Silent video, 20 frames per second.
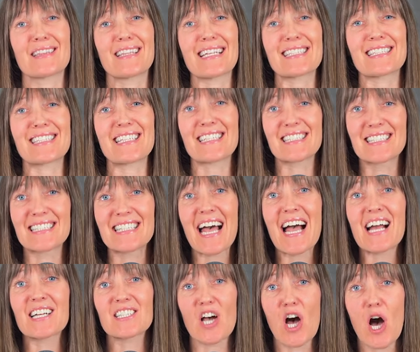that's the
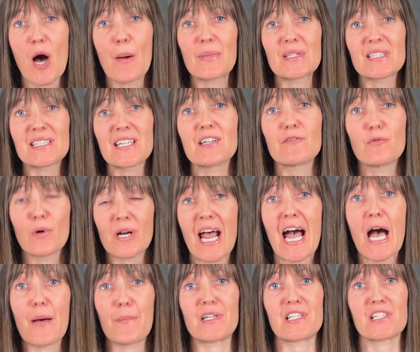exact opposite of what
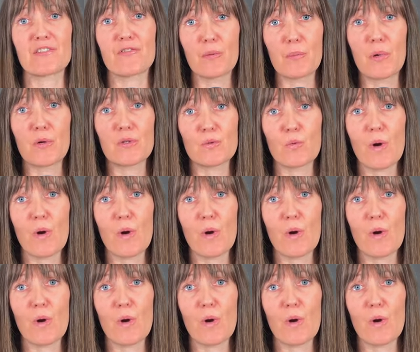happens for most